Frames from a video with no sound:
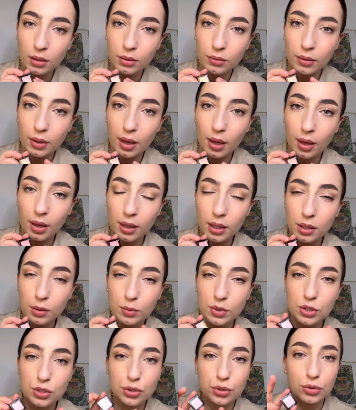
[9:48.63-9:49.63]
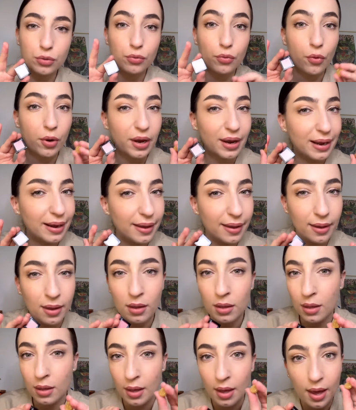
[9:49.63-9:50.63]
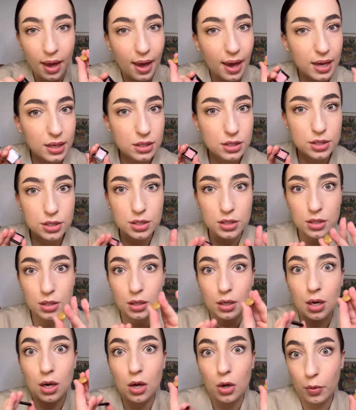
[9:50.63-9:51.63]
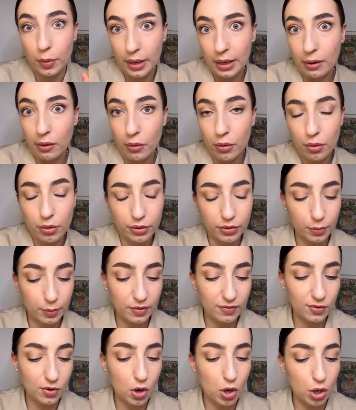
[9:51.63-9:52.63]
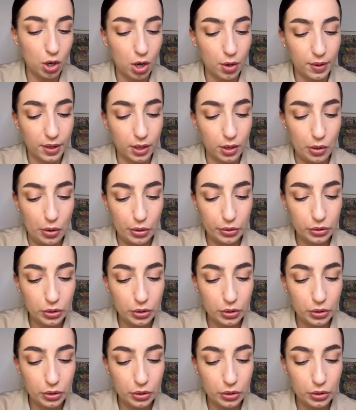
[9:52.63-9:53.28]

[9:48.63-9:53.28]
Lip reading: okay, which could really add to the glowy look that we've got going on.